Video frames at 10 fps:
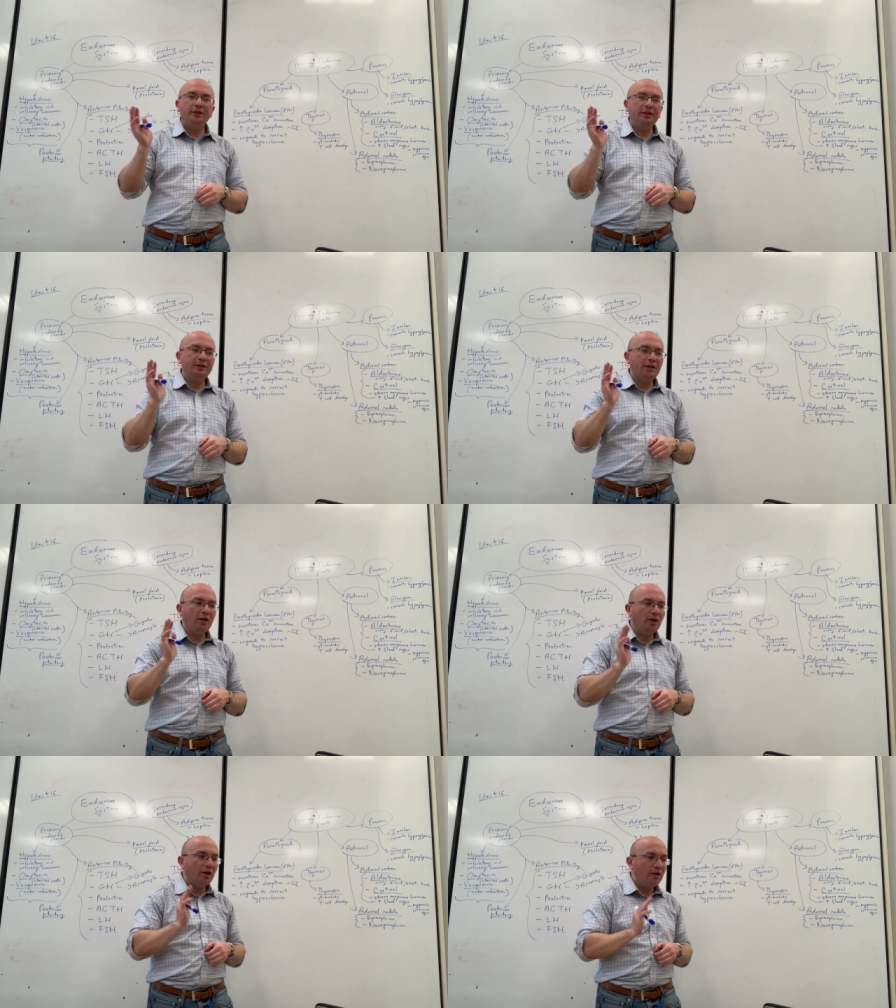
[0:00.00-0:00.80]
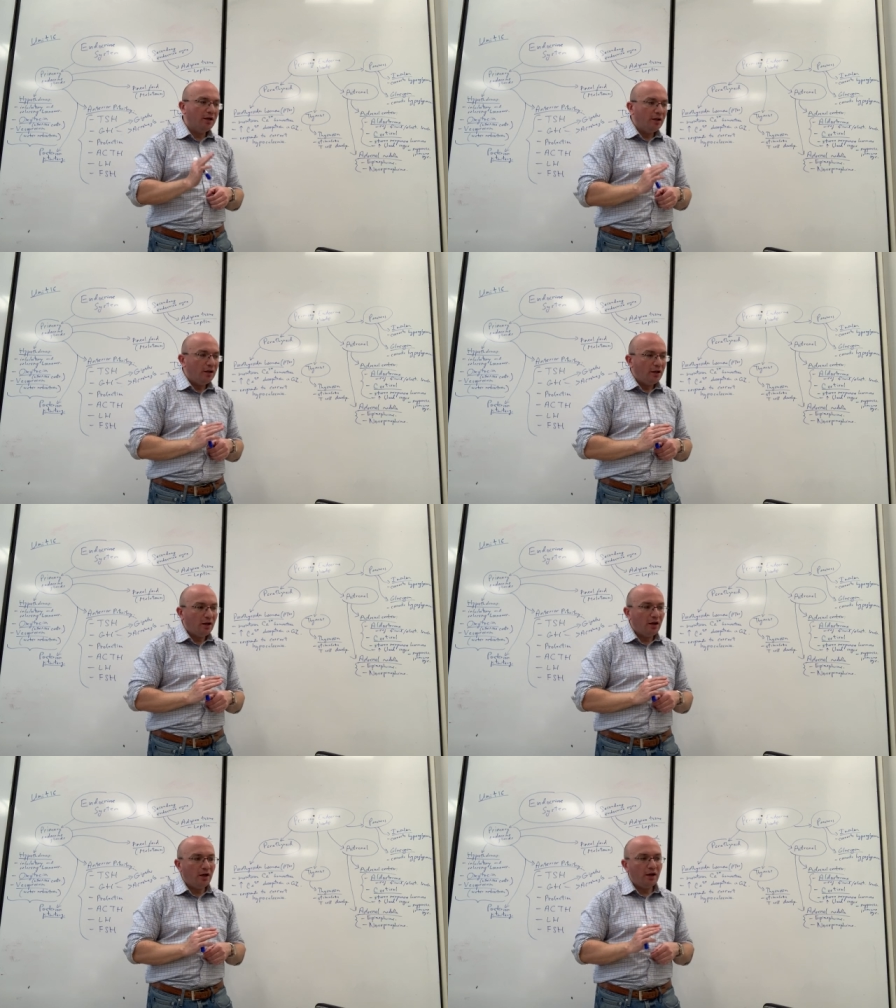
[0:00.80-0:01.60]
These are
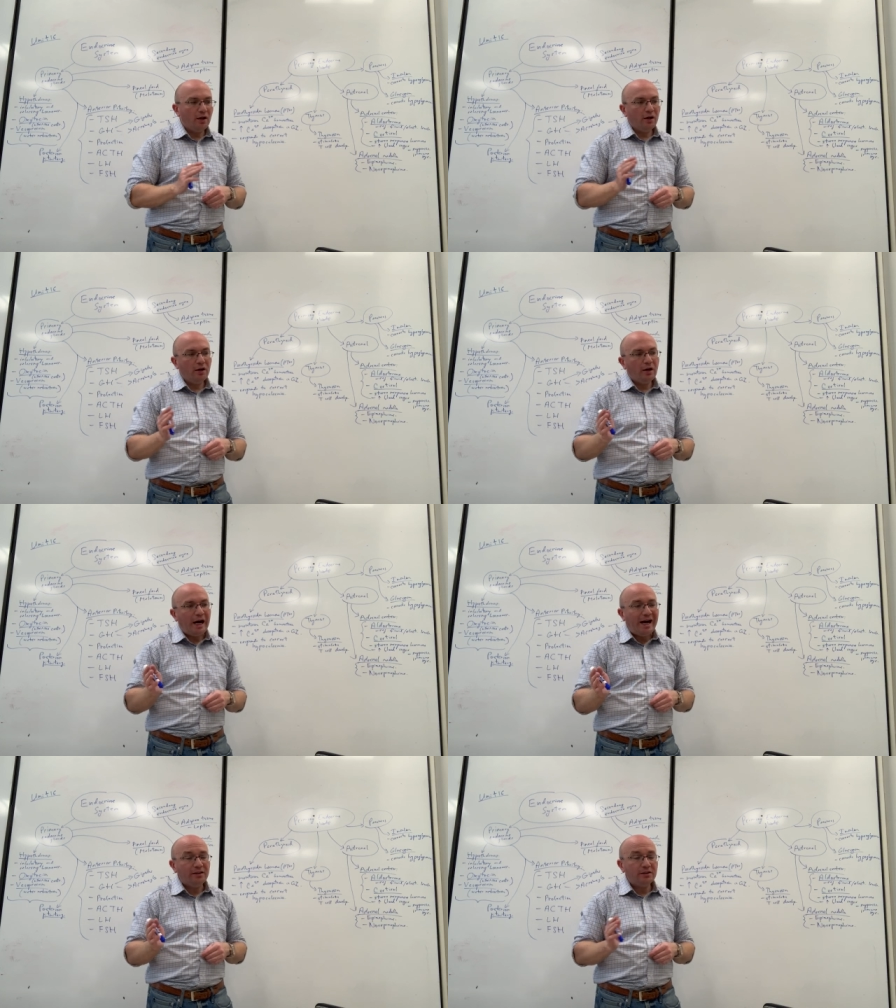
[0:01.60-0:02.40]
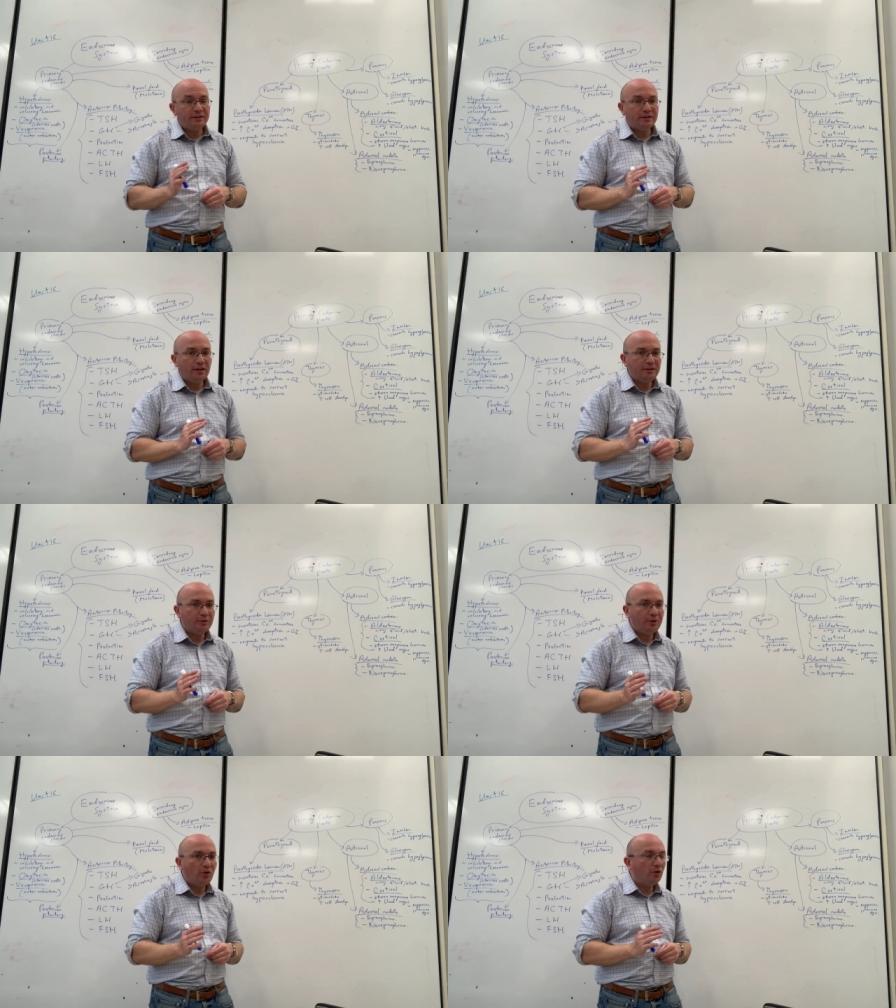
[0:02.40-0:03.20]
uh, islet cells that
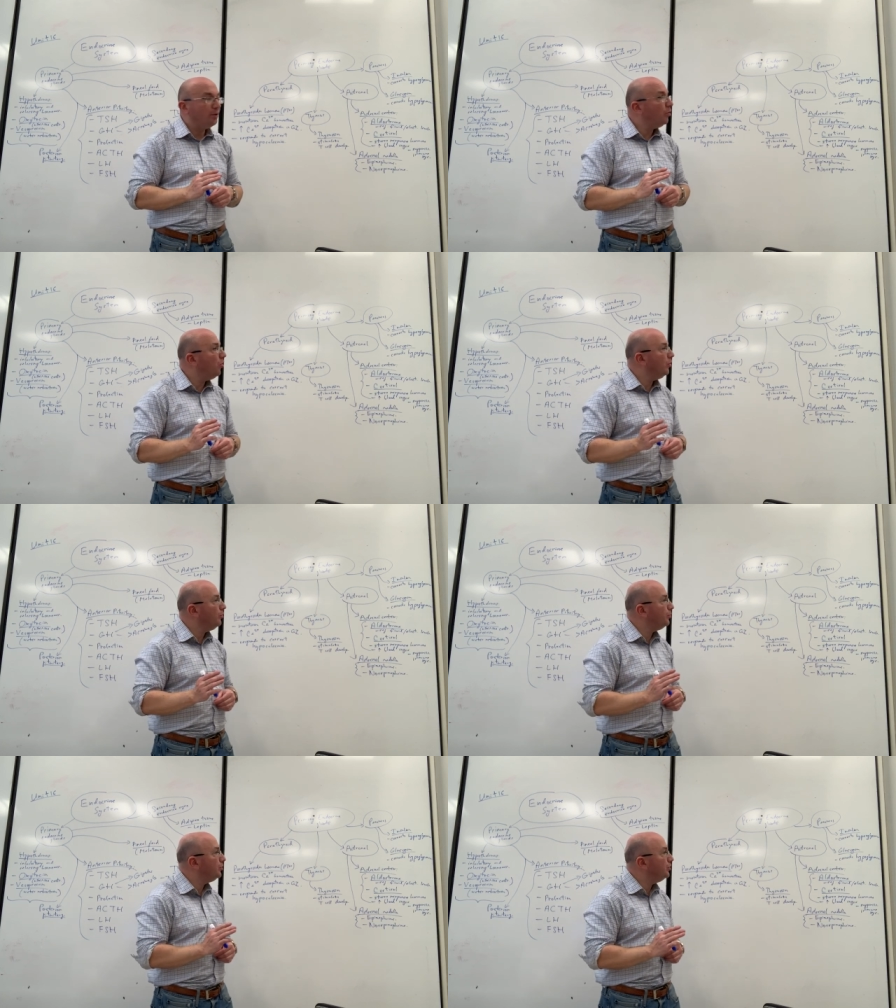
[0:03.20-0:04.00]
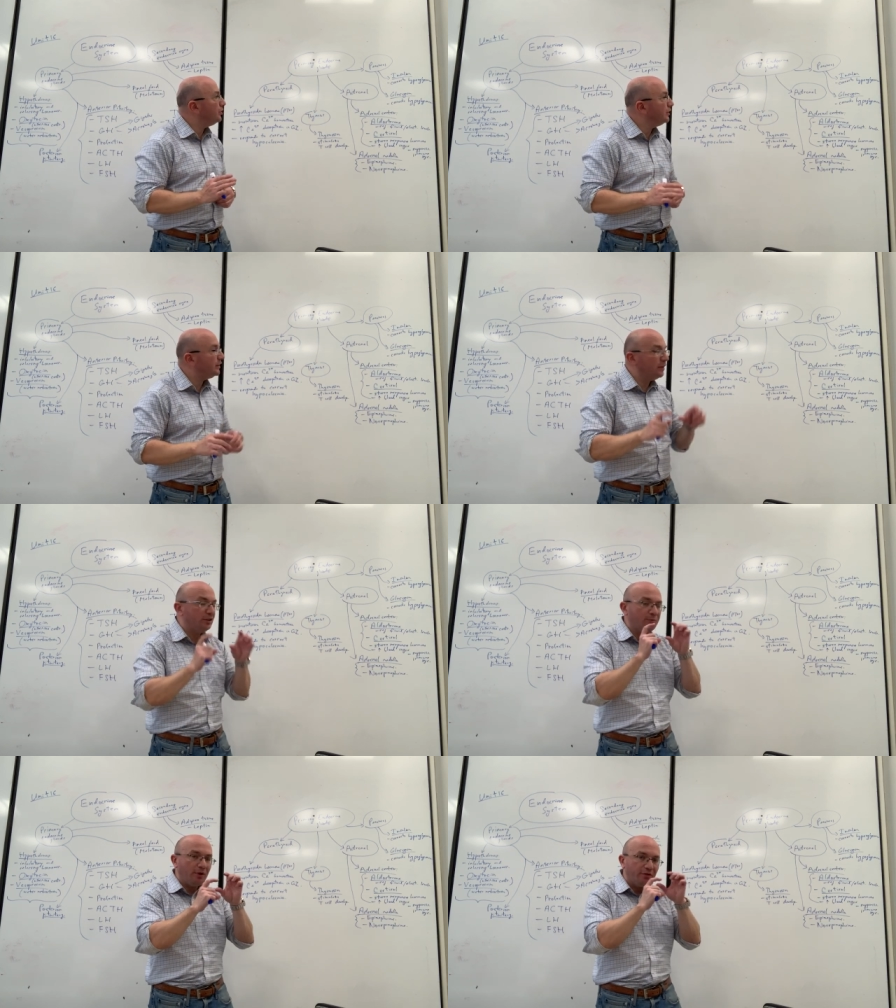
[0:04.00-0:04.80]
we call them, hormone-producing cells
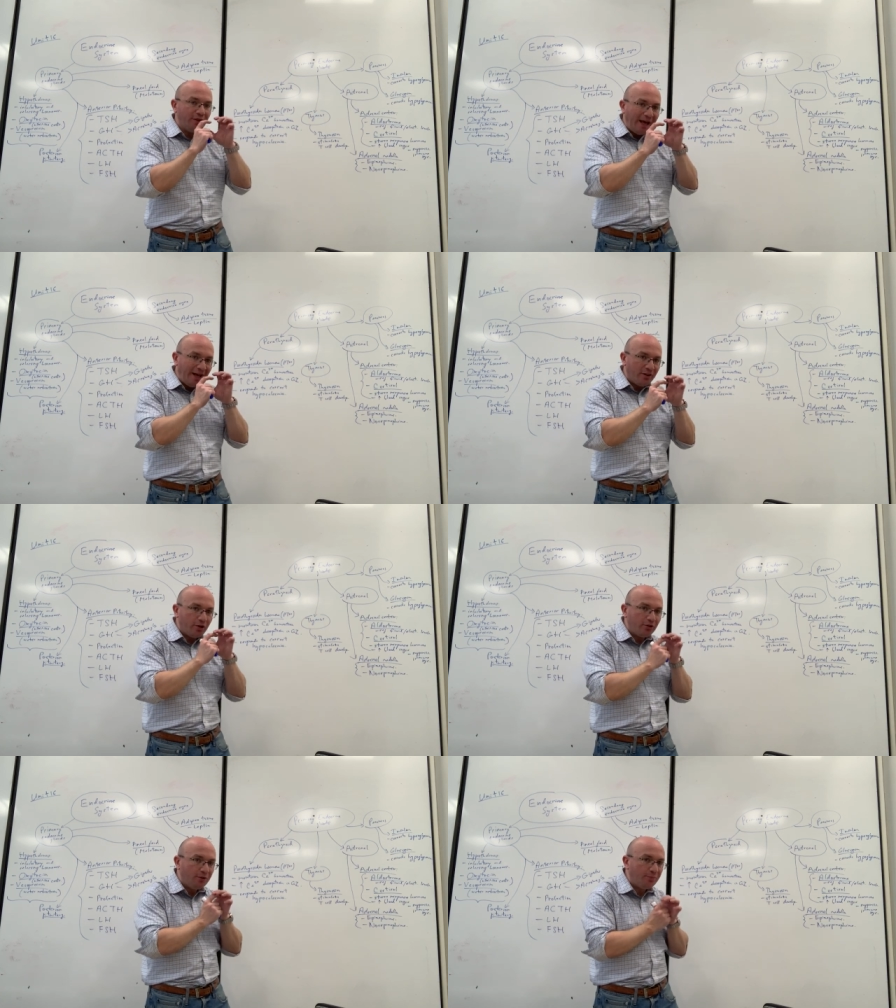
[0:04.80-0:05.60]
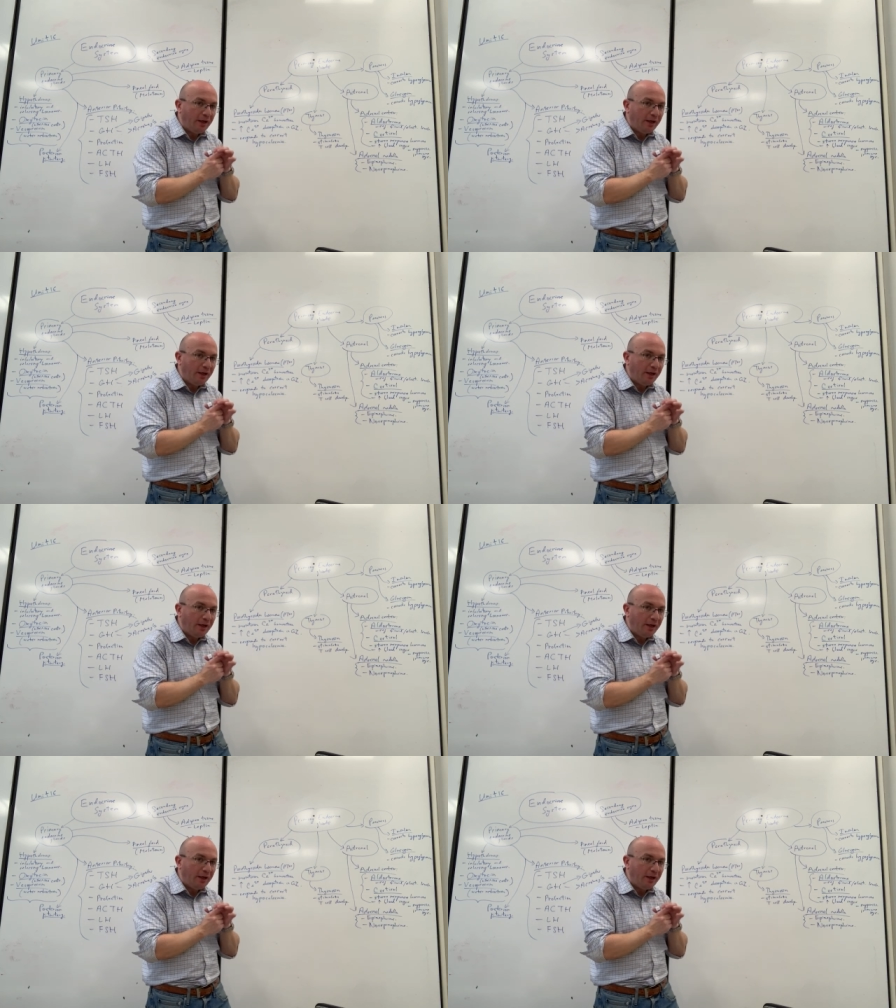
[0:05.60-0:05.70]
as part of the endocrine